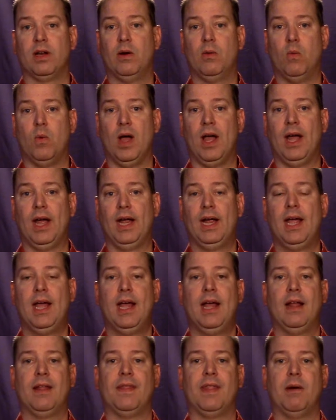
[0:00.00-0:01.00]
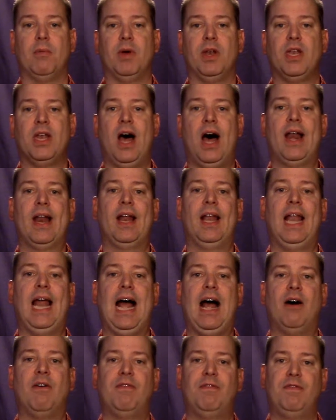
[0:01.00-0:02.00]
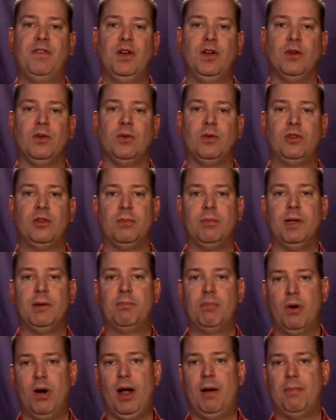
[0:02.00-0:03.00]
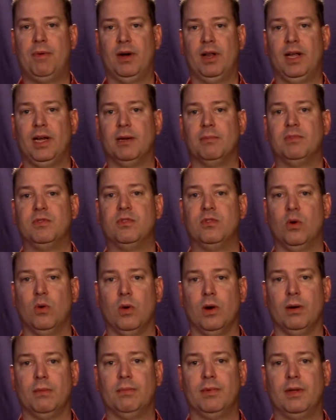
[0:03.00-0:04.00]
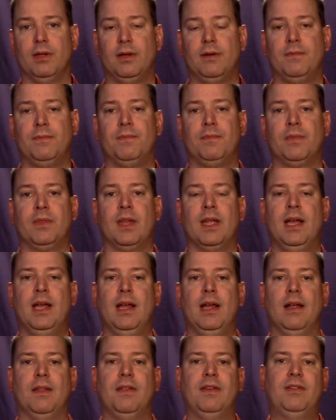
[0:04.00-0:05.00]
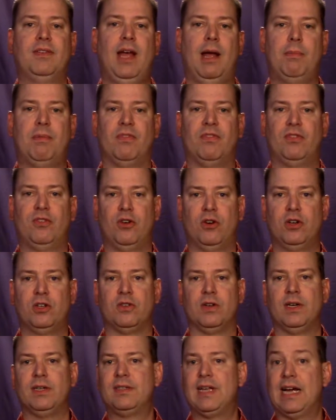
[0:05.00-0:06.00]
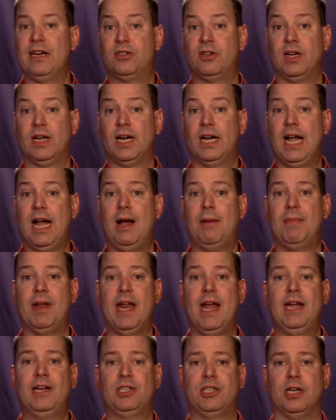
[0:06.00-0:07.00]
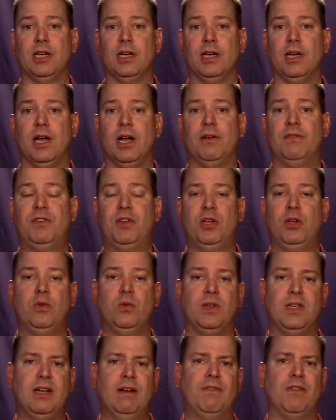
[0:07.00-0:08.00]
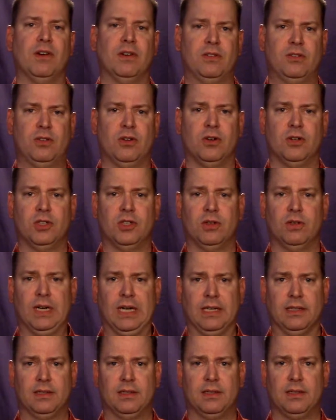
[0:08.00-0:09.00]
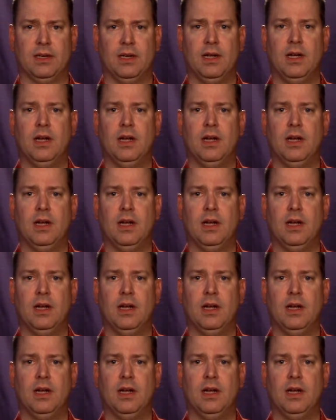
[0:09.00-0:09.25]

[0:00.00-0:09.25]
in a way that would not allow food to be properly absorbed. This type of surgery is actually a combination of two different surgeries.